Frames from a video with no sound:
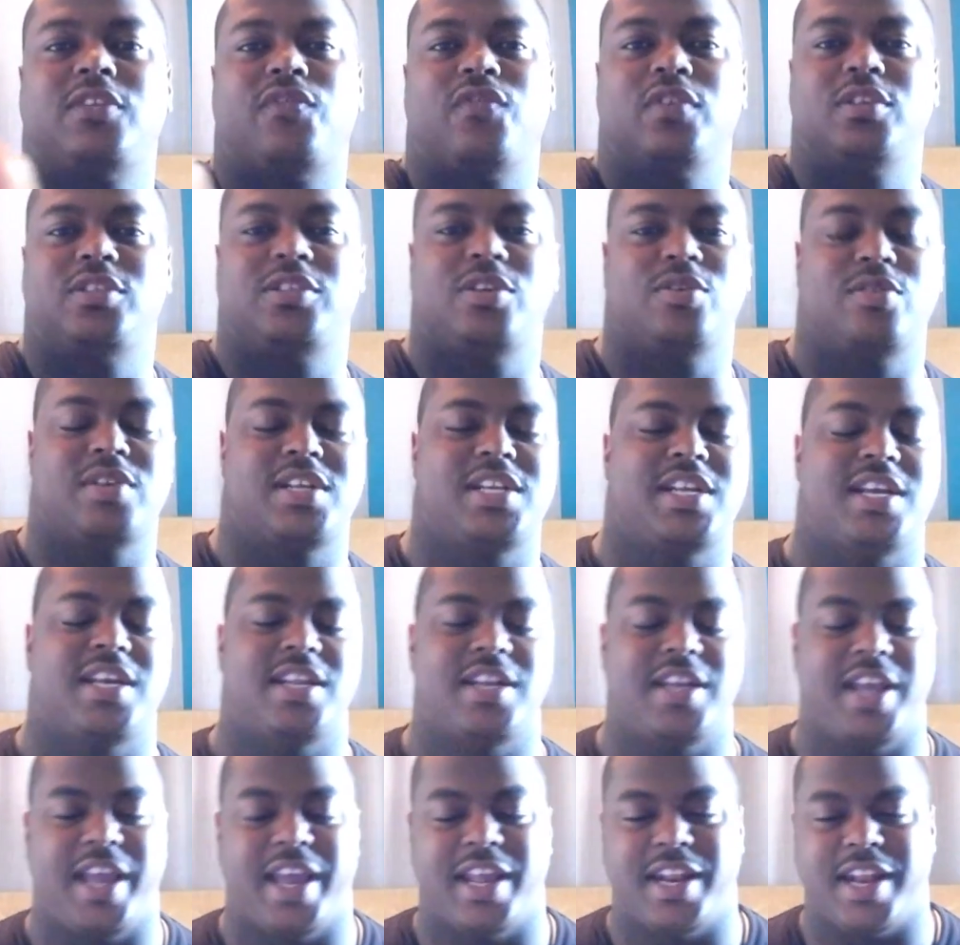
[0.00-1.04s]
for tuning
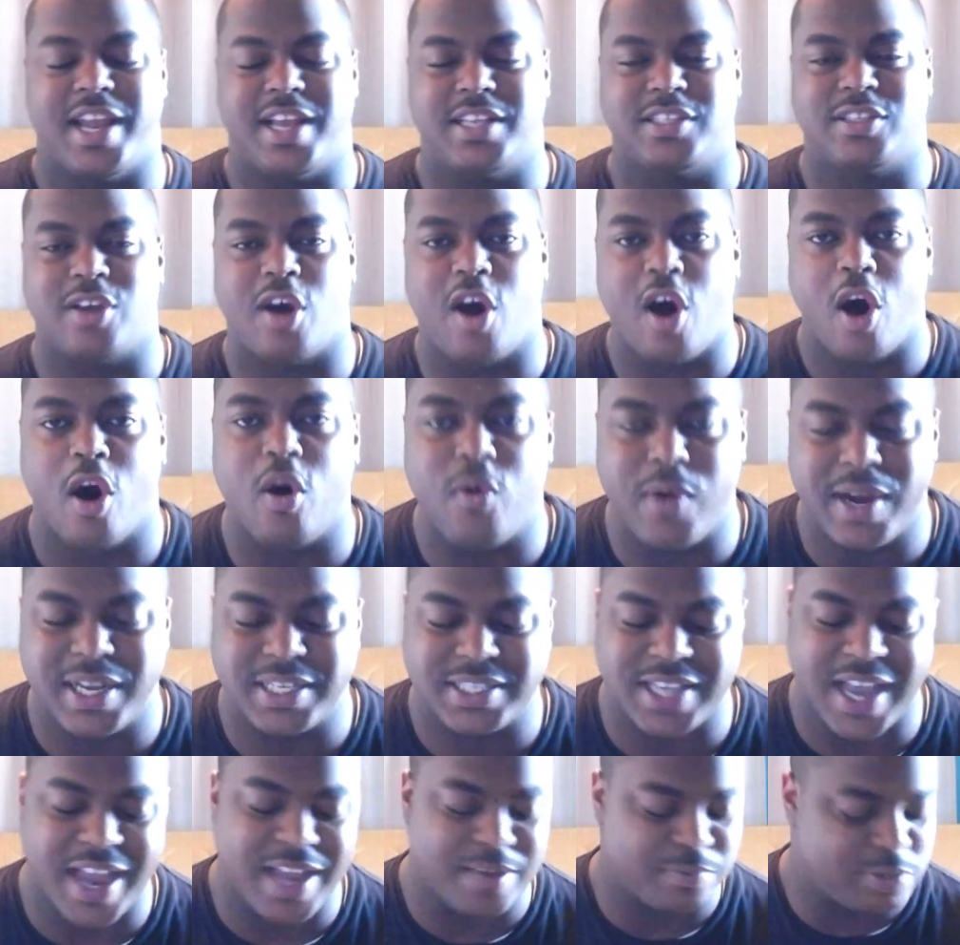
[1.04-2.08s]
in, and as always,
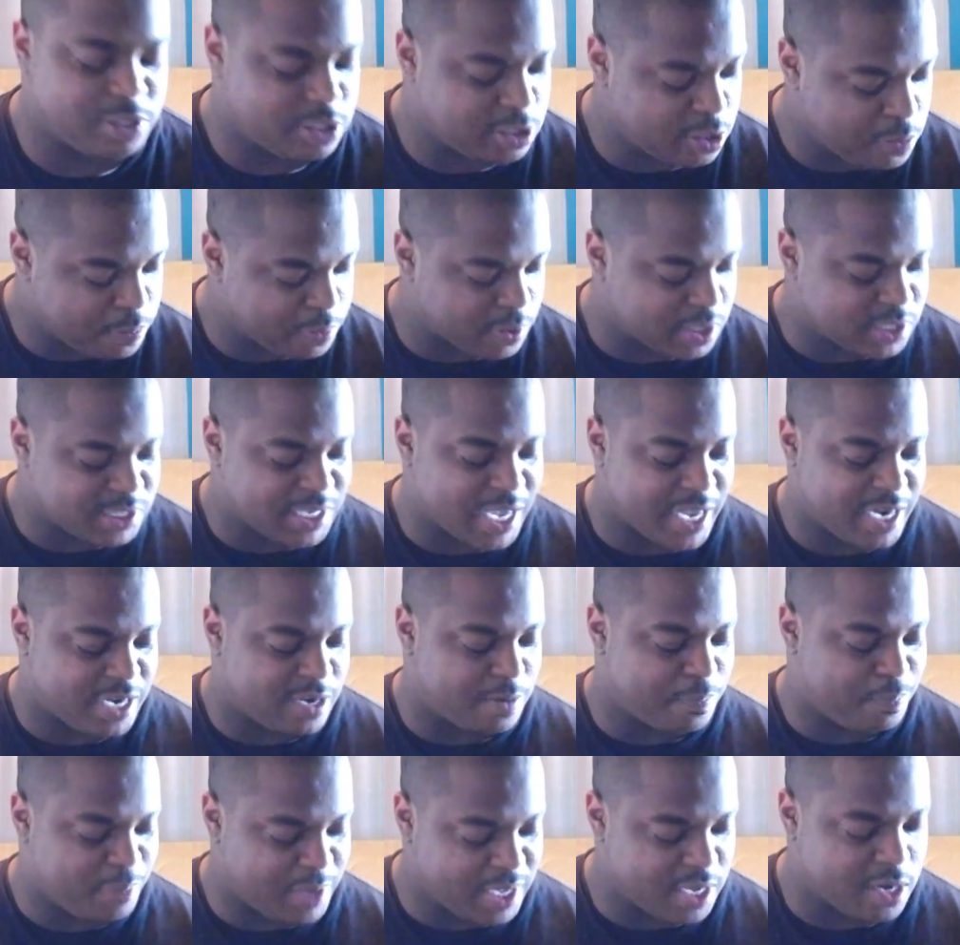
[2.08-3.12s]
I am super excited to
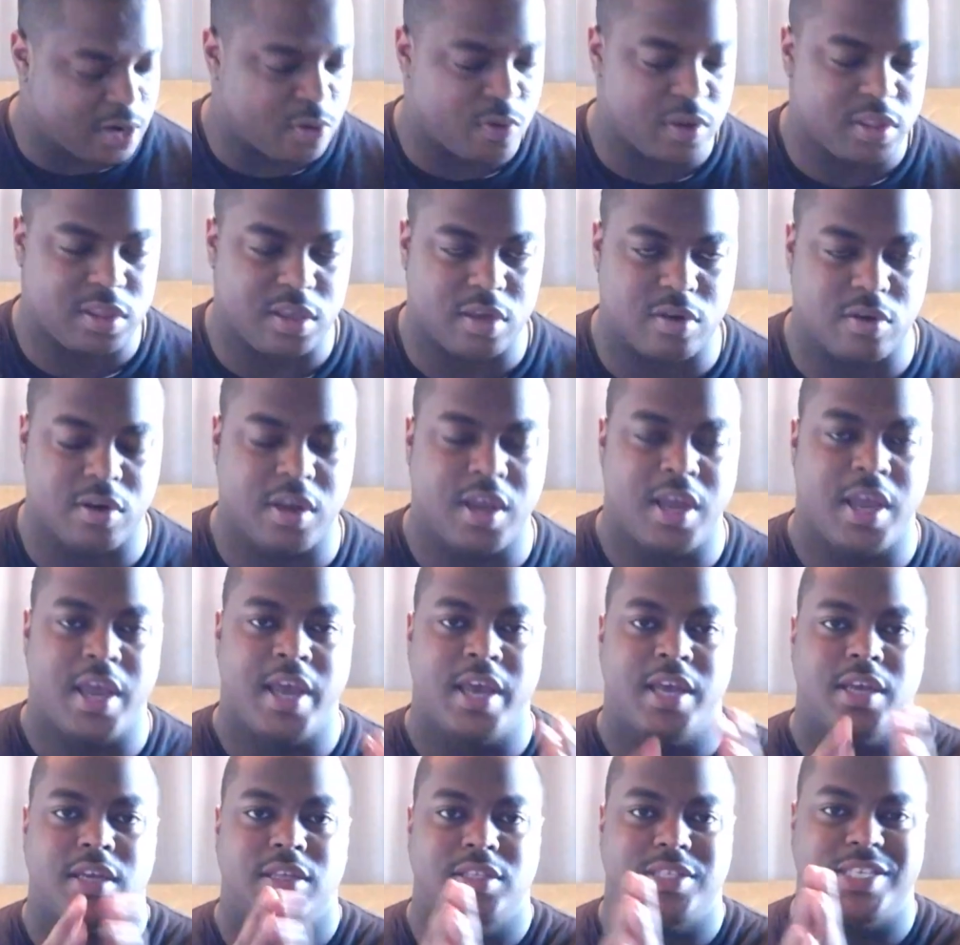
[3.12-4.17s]
be here with you.
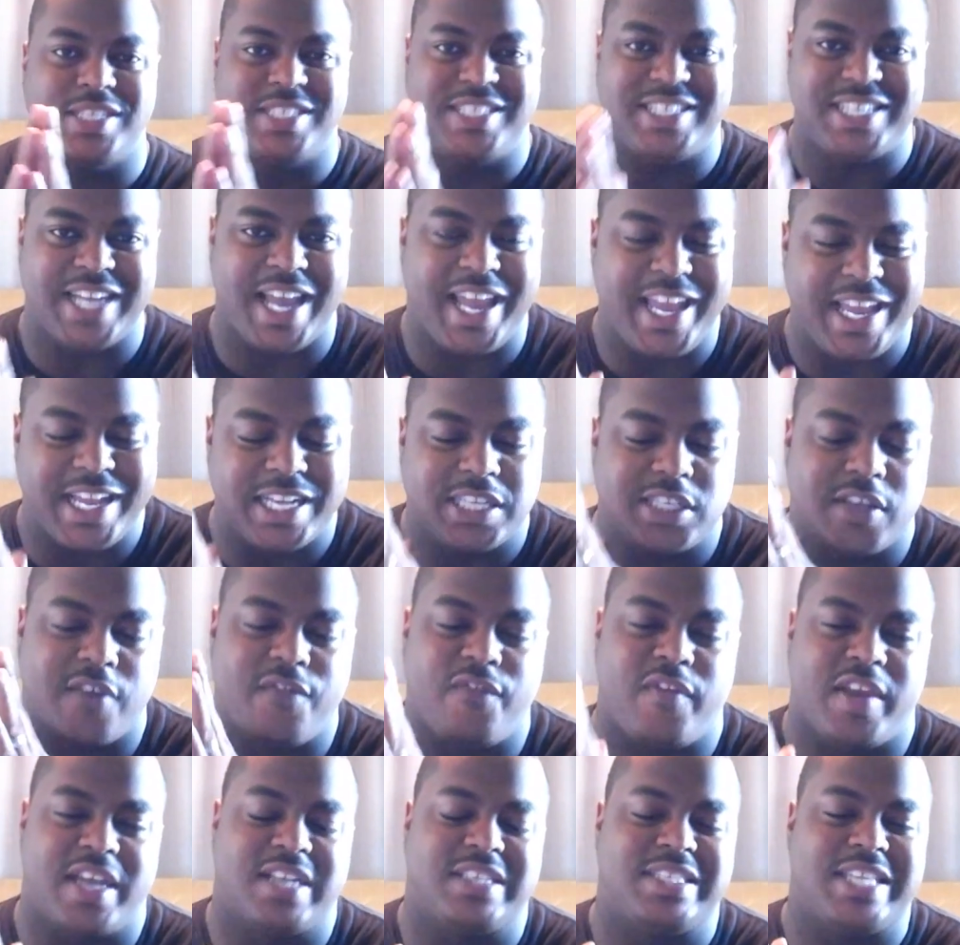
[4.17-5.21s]
Today is a
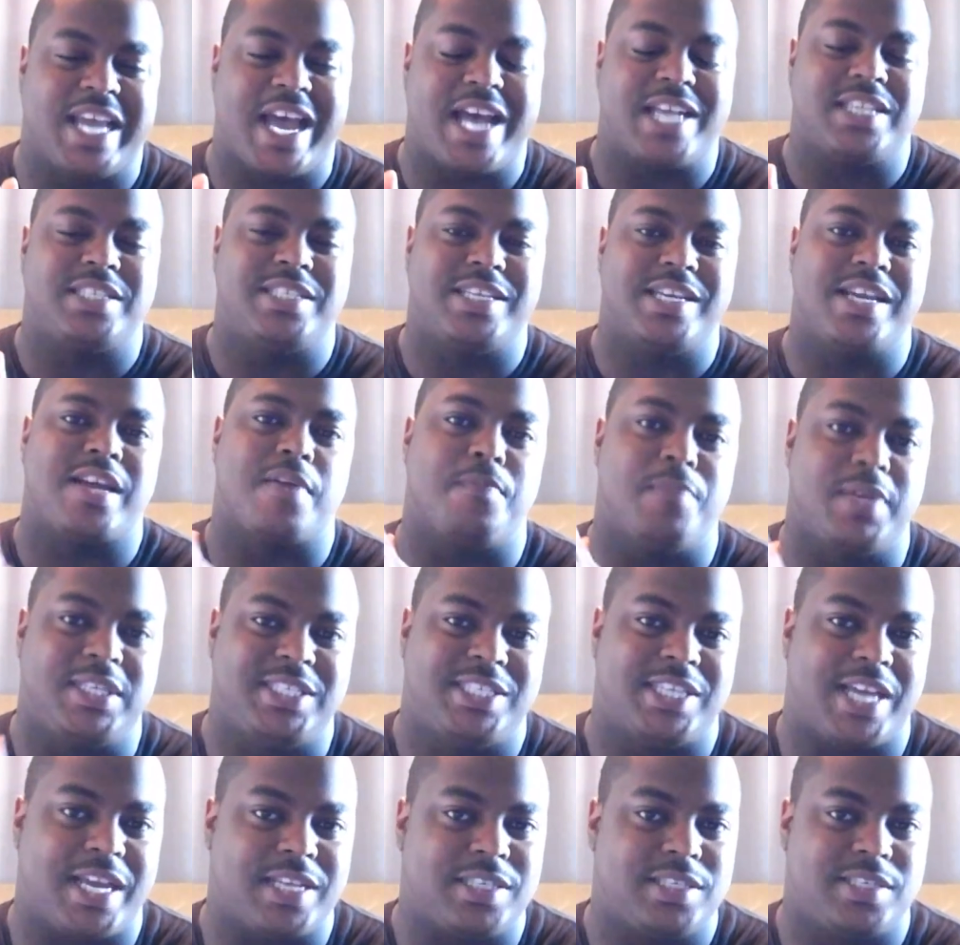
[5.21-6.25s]
fantastic,
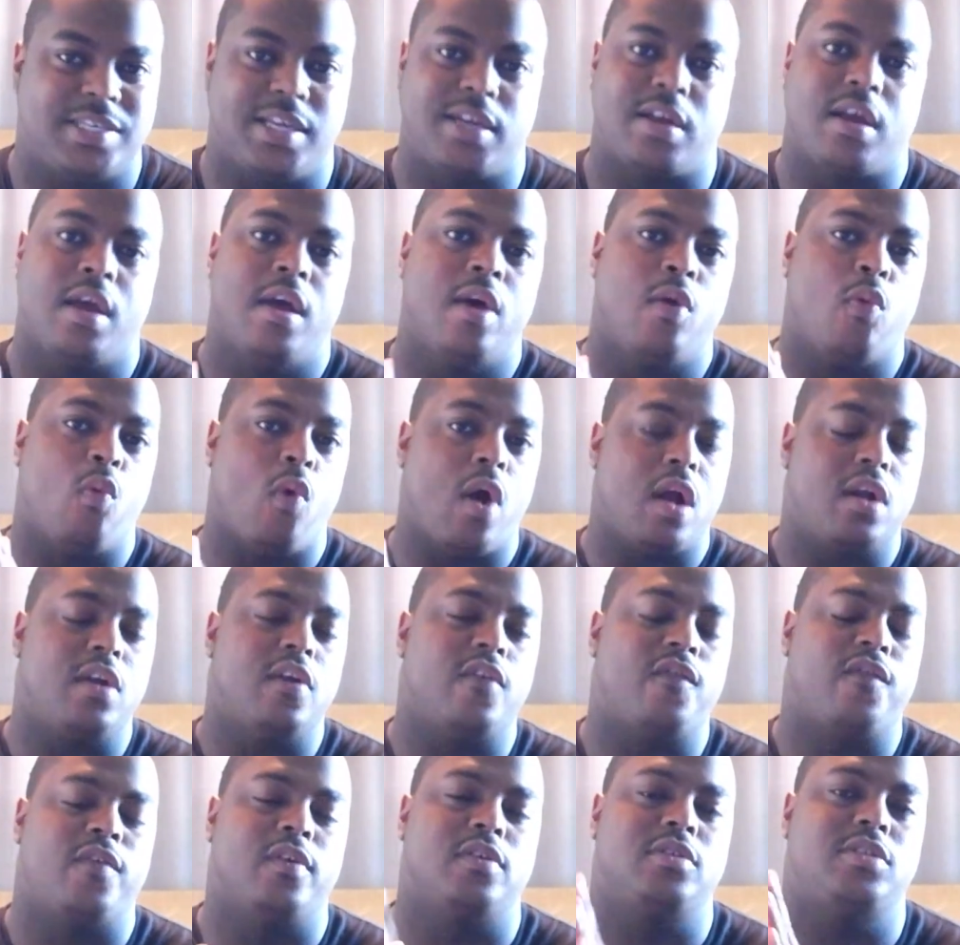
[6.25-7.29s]
majestic,
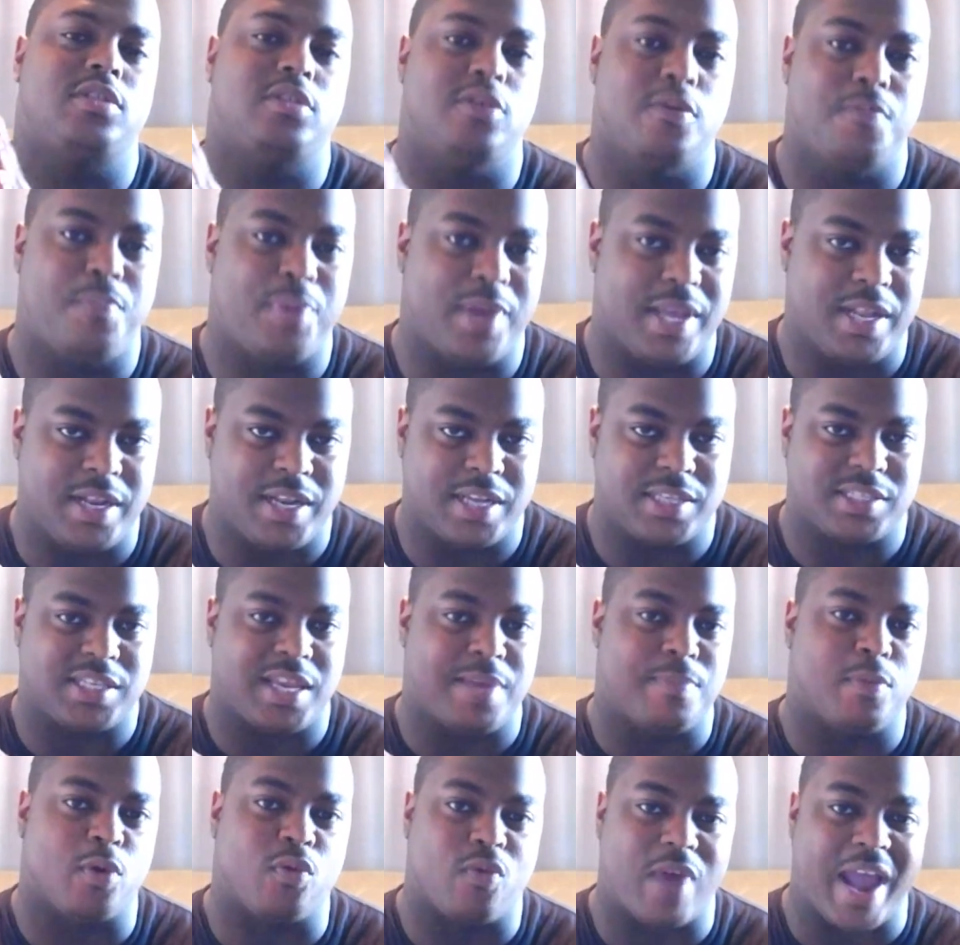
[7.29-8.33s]
wonderful, stupendous,
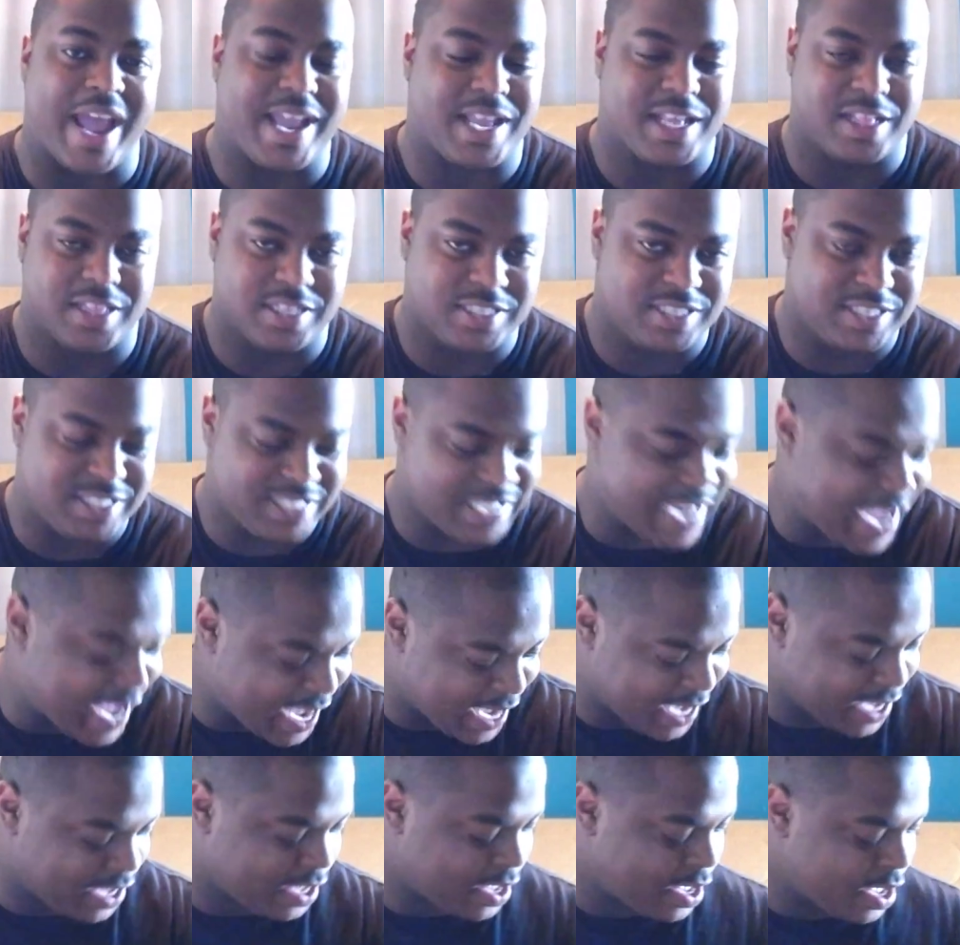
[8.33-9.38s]
and miraculous
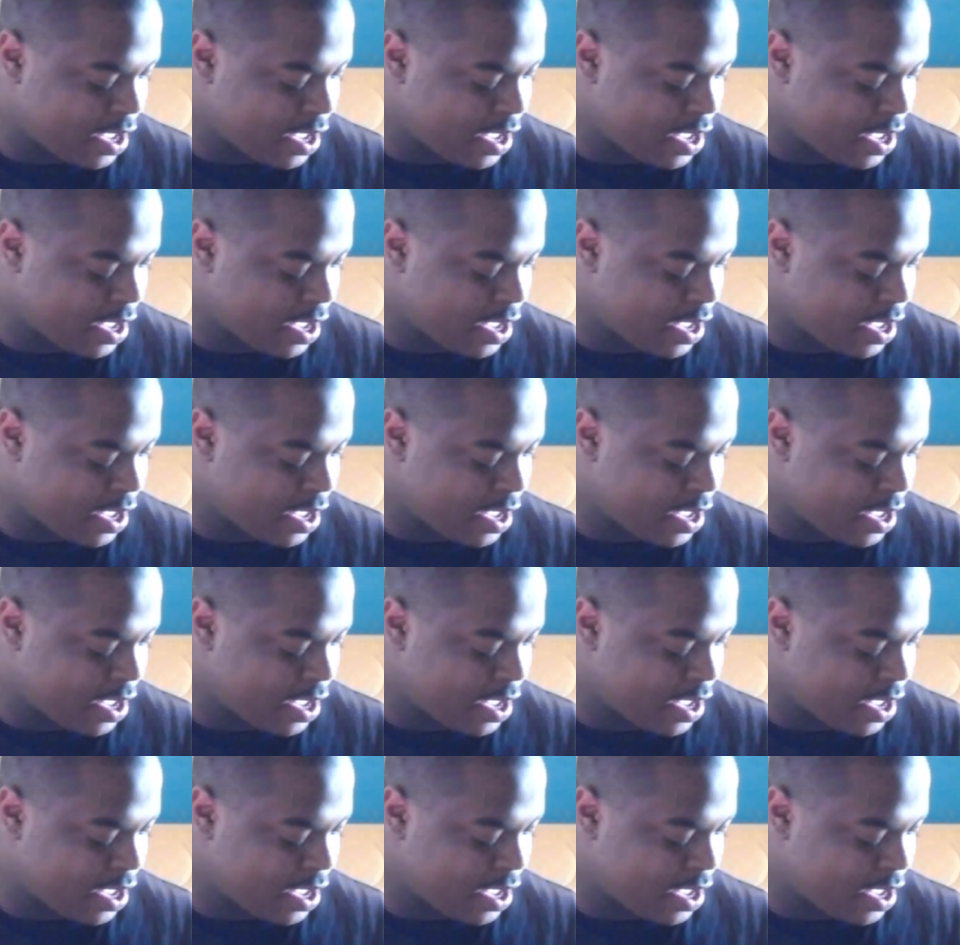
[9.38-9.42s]
day.